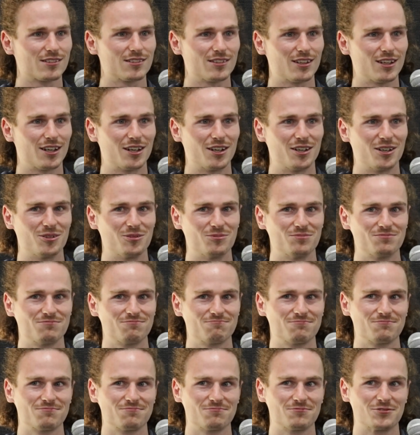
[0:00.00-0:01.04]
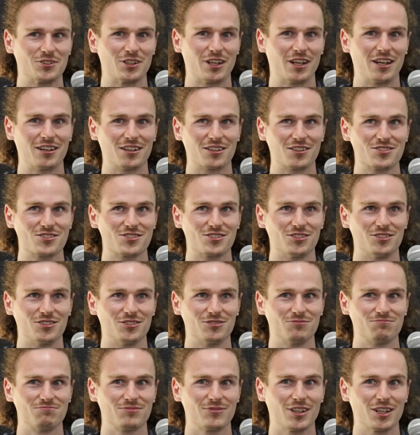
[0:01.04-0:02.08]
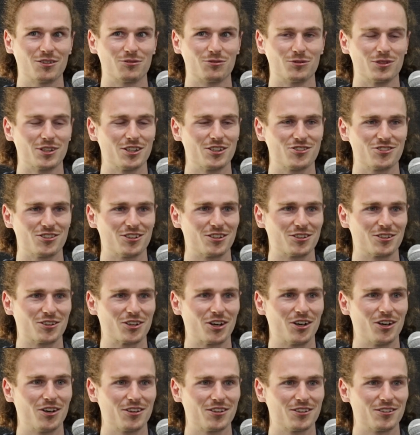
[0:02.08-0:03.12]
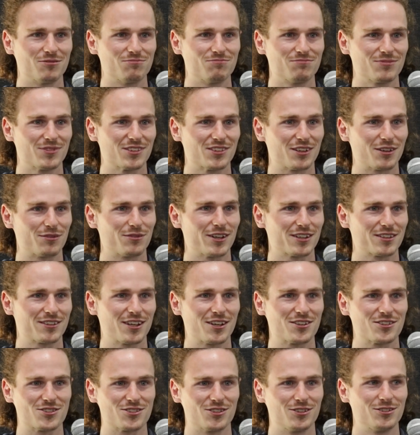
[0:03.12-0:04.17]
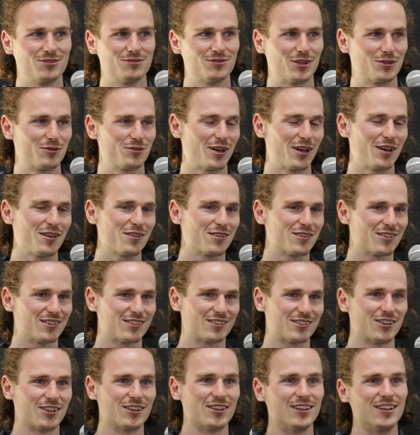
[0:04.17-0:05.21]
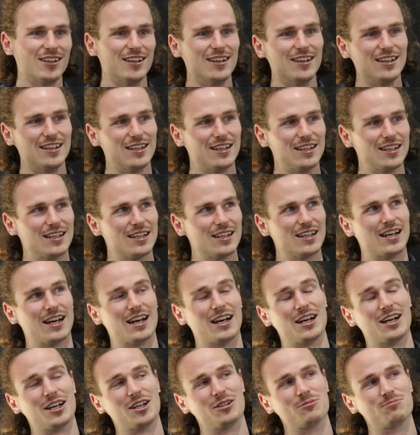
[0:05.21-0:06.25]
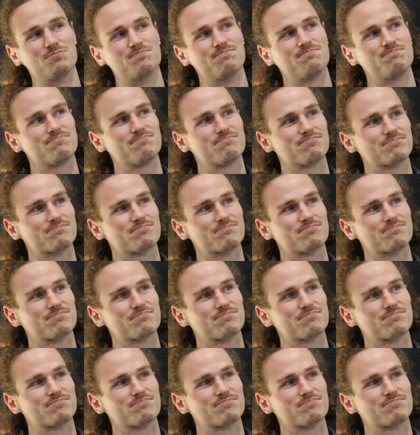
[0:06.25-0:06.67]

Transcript: sure. Relating to religion and God and stuff like that too, and faith. So that